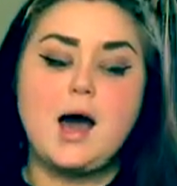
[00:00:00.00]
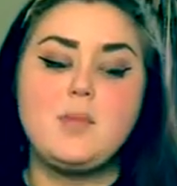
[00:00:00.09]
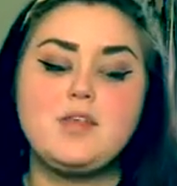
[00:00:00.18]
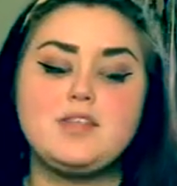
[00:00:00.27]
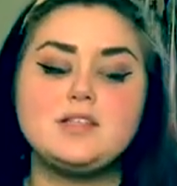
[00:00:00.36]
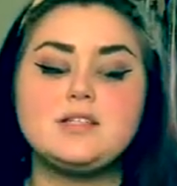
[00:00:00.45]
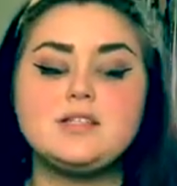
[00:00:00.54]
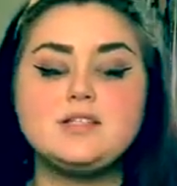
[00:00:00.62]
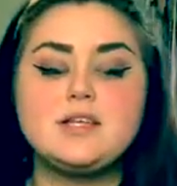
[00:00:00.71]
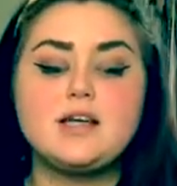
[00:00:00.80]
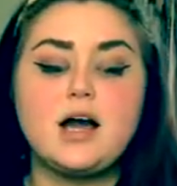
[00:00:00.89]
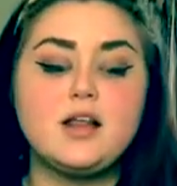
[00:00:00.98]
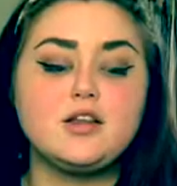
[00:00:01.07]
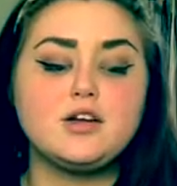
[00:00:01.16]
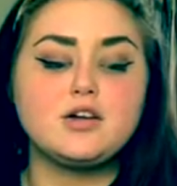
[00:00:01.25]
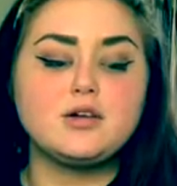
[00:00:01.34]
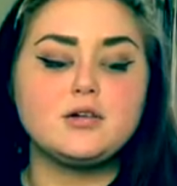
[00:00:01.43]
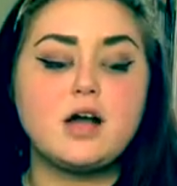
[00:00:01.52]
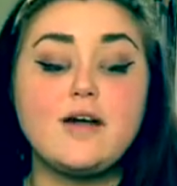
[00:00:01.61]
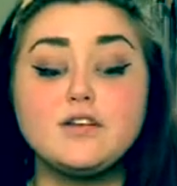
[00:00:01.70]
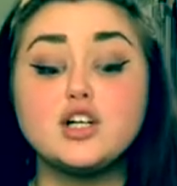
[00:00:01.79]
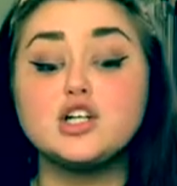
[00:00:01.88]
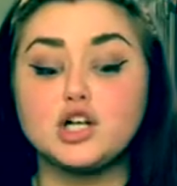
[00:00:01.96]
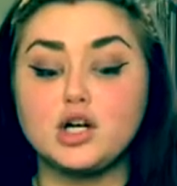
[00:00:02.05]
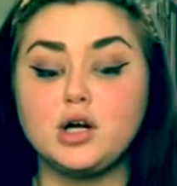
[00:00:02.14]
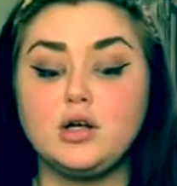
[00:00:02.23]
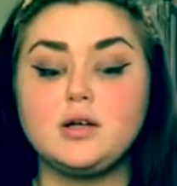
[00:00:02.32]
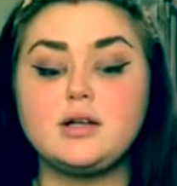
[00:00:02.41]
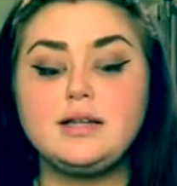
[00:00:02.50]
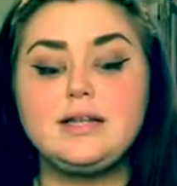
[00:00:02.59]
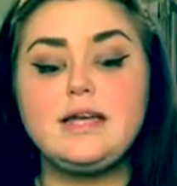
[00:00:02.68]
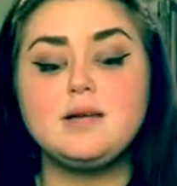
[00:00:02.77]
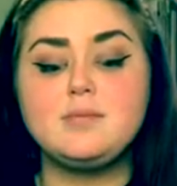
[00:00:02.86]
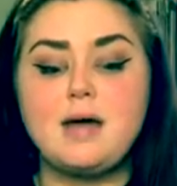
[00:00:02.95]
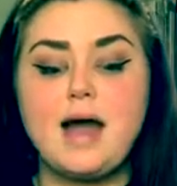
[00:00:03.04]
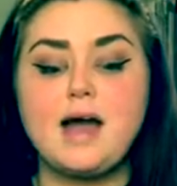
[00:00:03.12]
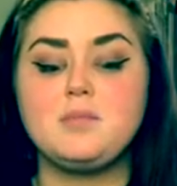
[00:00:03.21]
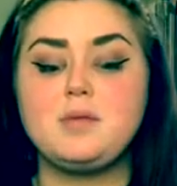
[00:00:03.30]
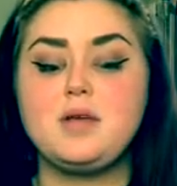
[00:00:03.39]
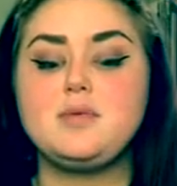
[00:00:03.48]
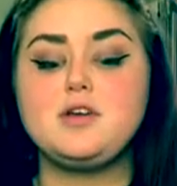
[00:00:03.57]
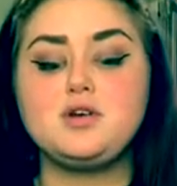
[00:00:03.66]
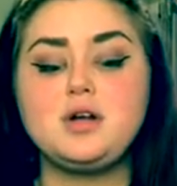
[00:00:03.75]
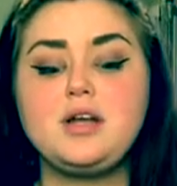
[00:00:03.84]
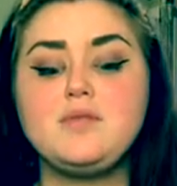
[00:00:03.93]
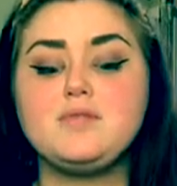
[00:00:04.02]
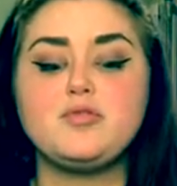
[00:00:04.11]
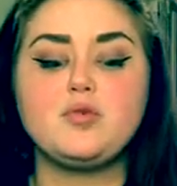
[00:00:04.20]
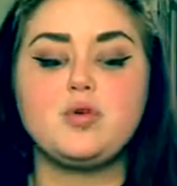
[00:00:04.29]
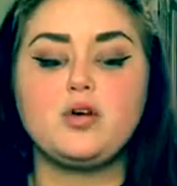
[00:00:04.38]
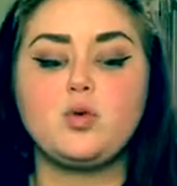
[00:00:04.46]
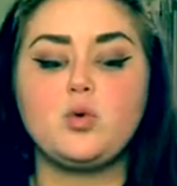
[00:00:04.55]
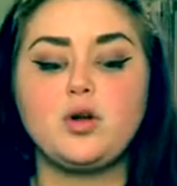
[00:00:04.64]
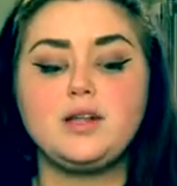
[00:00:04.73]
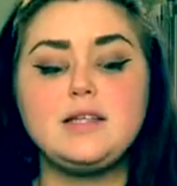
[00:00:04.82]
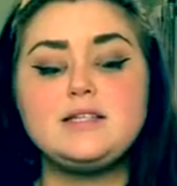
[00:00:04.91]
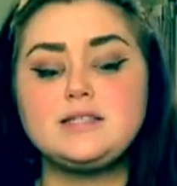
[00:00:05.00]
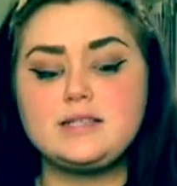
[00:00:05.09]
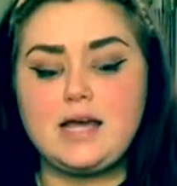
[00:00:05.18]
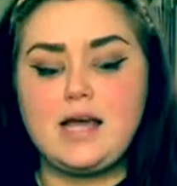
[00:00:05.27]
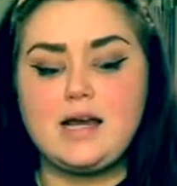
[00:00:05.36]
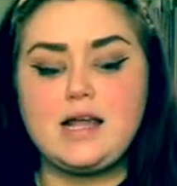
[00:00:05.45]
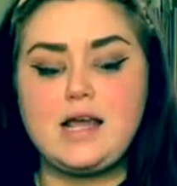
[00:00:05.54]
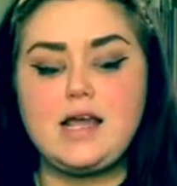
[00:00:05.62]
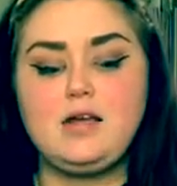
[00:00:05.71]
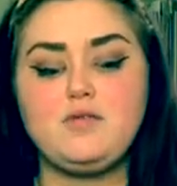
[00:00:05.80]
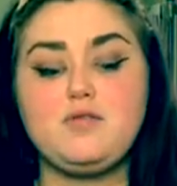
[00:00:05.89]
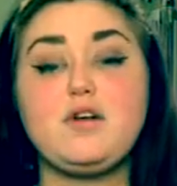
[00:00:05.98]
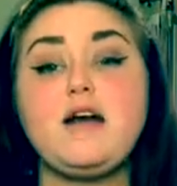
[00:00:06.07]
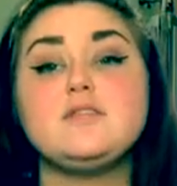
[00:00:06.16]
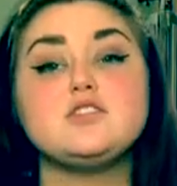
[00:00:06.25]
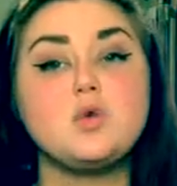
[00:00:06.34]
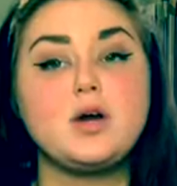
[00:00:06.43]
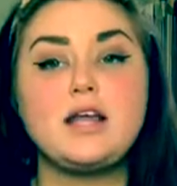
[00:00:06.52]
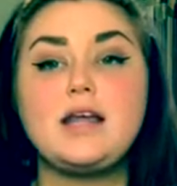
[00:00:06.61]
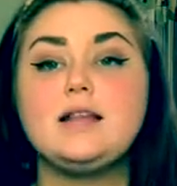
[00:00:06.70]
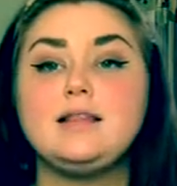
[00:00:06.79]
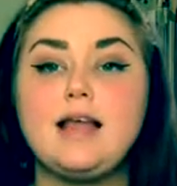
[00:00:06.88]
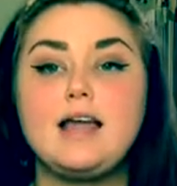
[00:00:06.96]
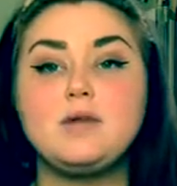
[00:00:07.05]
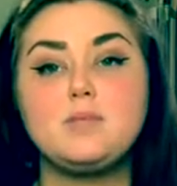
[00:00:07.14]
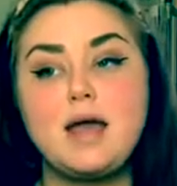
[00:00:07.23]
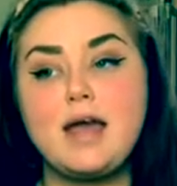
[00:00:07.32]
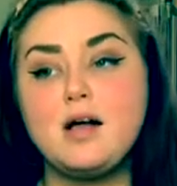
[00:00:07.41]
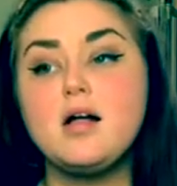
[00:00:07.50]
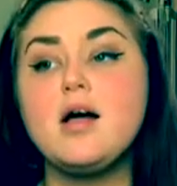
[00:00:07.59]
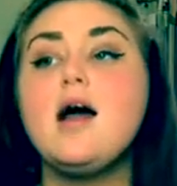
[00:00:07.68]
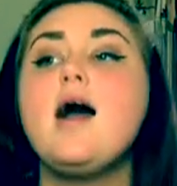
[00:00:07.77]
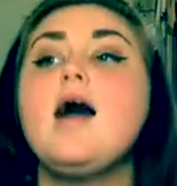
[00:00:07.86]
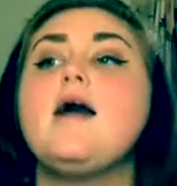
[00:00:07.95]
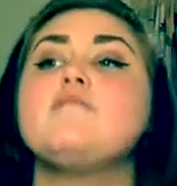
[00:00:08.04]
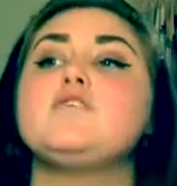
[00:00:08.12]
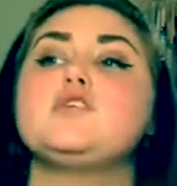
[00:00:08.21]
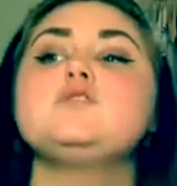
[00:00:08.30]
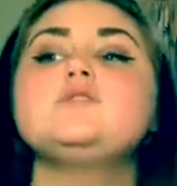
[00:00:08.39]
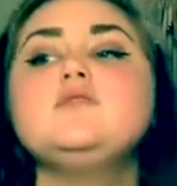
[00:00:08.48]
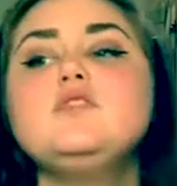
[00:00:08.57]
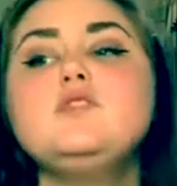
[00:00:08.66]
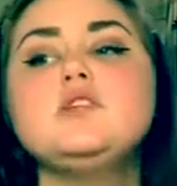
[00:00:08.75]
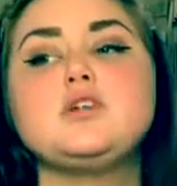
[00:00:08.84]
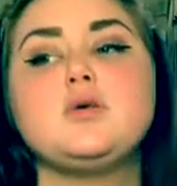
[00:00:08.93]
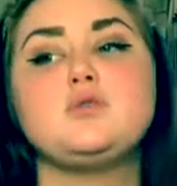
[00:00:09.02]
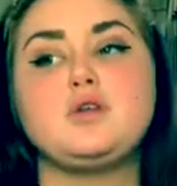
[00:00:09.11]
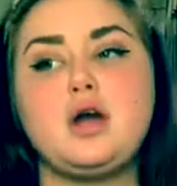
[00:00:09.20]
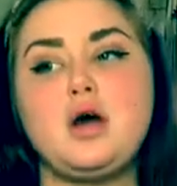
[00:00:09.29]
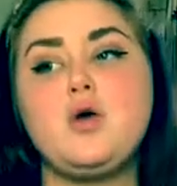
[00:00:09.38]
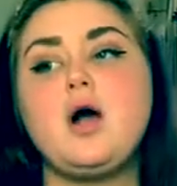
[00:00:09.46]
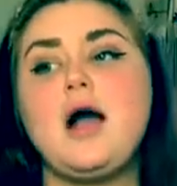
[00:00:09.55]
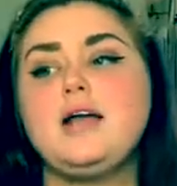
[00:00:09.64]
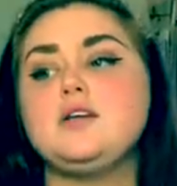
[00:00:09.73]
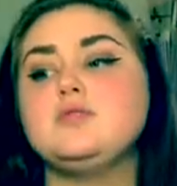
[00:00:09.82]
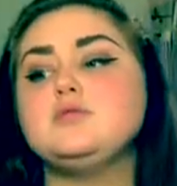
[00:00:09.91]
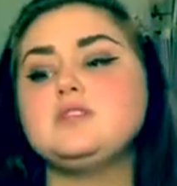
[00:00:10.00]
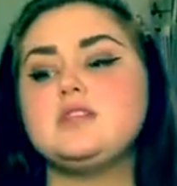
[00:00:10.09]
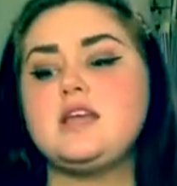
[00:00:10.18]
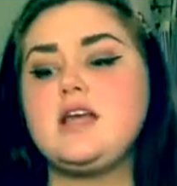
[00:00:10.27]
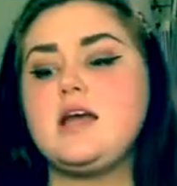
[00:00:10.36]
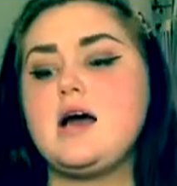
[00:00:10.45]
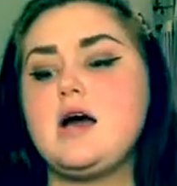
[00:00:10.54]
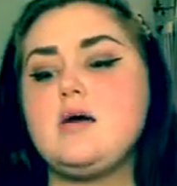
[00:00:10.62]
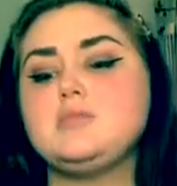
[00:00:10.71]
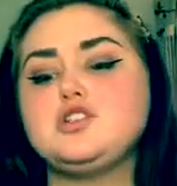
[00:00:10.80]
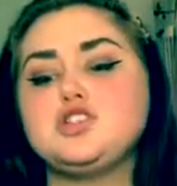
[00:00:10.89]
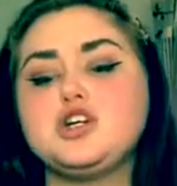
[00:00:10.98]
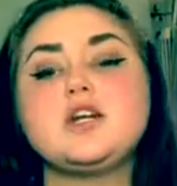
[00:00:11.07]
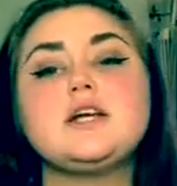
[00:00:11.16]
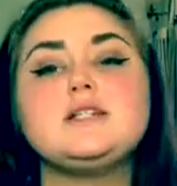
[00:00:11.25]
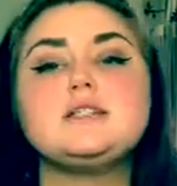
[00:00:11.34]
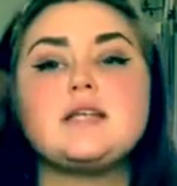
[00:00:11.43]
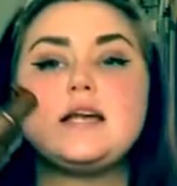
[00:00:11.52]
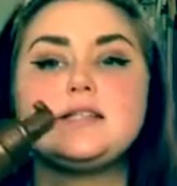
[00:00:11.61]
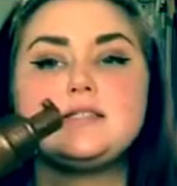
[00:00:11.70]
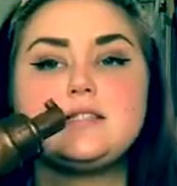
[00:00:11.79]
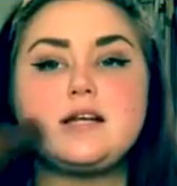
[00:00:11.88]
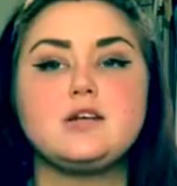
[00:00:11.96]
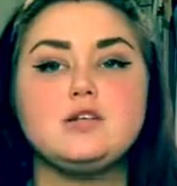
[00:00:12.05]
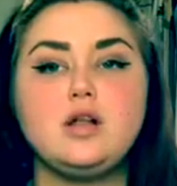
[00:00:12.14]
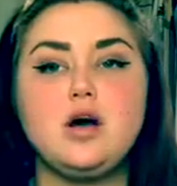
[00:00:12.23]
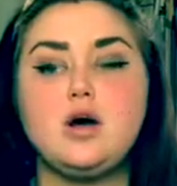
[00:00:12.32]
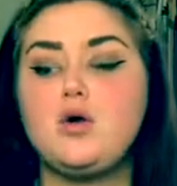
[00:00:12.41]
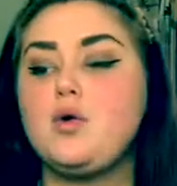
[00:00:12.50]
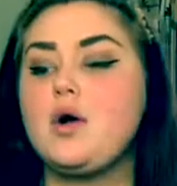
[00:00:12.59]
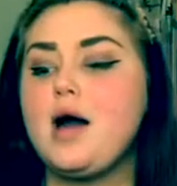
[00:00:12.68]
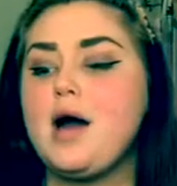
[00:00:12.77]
This is the CoverGirl Clean Matte BB Cream for oily skin in 520 Light Pale. For those of you that don't know, I use the Jergens Instant Glow